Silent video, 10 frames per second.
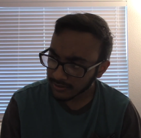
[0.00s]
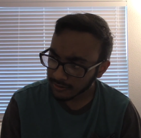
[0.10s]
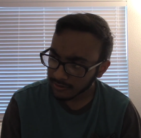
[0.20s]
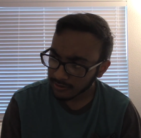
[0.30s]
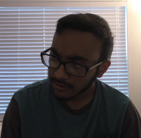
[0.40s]

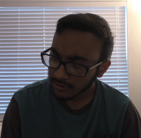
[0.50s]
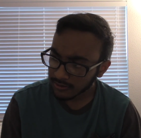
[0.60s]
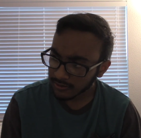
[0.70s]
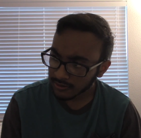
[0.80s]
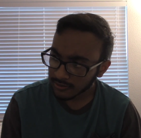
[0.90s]

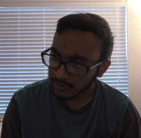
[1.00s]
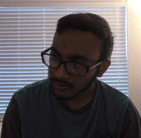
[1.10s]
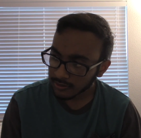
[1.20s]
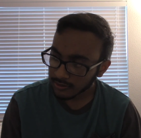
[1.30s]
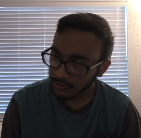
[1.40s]

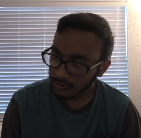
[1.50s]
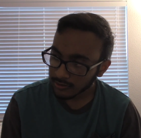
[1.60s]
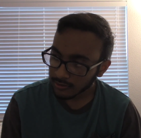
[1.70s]
[no speech]